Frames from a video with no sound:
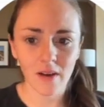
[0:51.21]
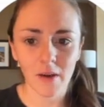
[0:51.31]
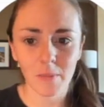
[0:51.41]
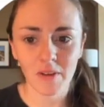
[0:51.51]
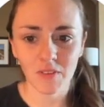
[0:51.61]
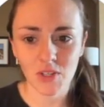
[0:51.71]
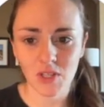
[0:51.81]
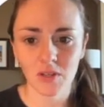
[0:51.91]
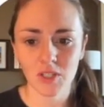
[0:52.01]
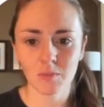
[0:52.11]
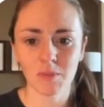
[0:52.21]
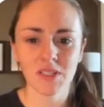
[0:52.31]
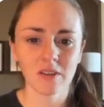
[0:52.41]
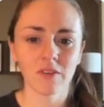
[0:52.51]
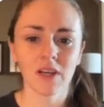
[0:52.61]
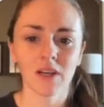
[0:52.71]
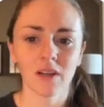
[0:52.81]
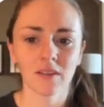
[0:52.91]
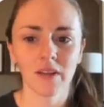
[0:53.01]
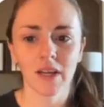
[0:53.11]
If there's a specific
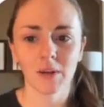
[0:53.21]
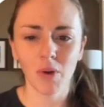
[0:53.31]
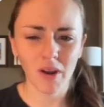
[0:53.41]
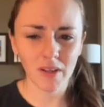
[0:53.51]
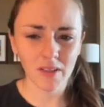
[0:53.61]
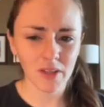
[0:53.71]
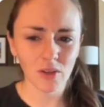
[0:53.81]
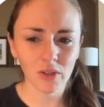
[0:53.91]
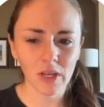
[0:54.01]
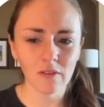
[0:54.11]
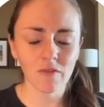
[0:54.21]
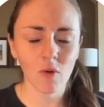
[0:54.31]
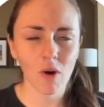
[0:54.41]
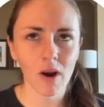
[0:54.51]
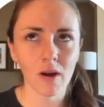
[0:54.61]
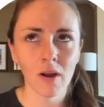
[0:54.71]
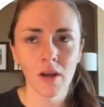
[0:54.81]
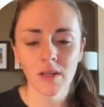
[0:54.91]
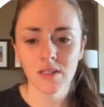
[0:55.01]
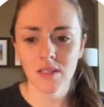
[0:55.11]
product that you're looking for,
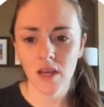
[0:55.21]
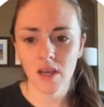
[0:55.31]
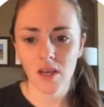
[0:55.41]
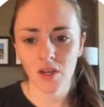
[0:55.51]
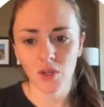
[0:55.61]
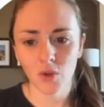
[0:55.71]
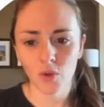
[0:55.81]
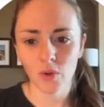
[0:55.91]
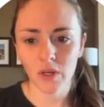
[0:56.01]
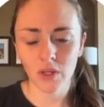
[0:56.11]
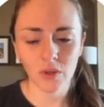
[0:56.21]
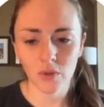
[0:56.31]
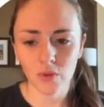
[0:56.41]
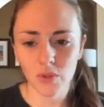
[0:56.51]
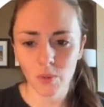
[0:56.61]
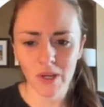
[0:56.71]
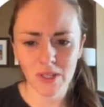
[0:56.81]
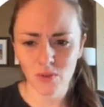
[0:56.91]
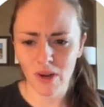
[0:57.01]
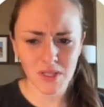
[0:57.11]
say you use
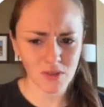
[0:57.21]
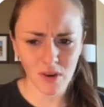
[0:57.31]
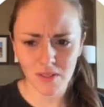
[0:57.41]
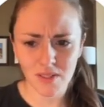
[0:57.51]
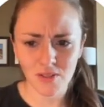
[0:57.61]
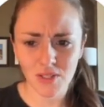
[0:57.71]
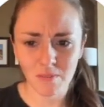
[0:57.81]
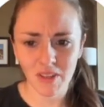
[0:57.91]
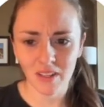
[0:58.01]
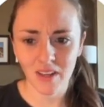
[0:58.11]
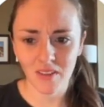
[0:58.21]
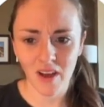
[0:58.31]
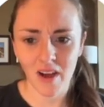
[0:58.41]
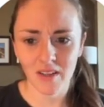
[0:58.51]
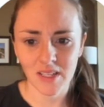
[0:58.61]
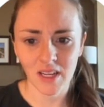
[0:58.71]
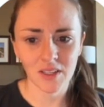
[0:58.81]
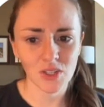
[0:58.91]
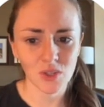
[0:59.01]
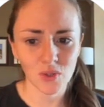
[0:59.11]
Wix restaurants or something like that,
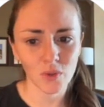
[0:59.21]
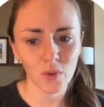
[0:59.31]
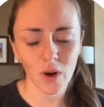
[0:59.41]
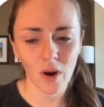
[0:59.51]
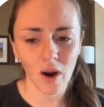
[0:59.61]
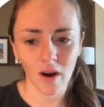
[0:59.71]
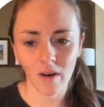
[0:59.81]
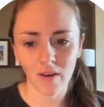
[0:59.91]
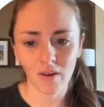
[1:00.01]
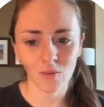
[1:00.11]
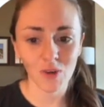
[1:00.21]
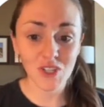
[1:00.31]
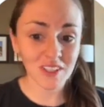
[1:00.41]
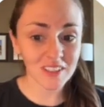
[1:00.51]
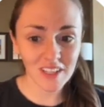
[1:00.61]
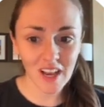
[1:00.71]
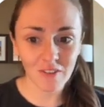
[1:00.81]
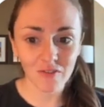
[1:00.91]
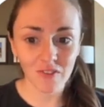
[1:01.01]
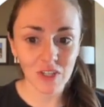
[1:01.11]
and you are wishing that they had
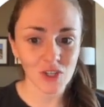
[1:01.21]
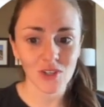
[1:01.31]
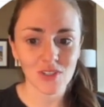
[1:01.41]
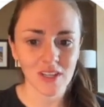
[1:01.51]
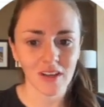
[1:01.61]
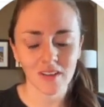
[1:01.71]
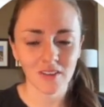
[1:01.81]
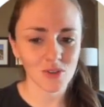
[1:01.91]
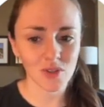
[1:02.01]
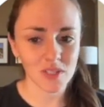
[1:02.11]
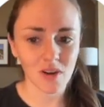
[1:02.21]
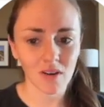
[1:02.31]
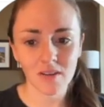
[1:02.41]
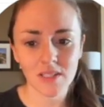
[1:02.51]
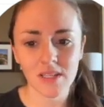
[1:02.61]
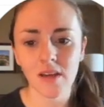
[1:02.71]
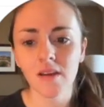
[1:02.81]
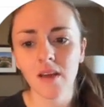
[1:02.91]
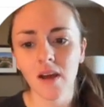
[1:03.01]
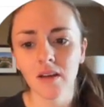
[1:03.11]
features that you just aren't
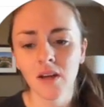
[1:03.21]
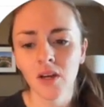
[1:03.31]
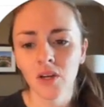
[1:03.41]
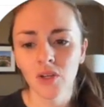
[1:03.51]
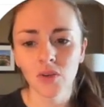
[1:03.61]
seeing yet, you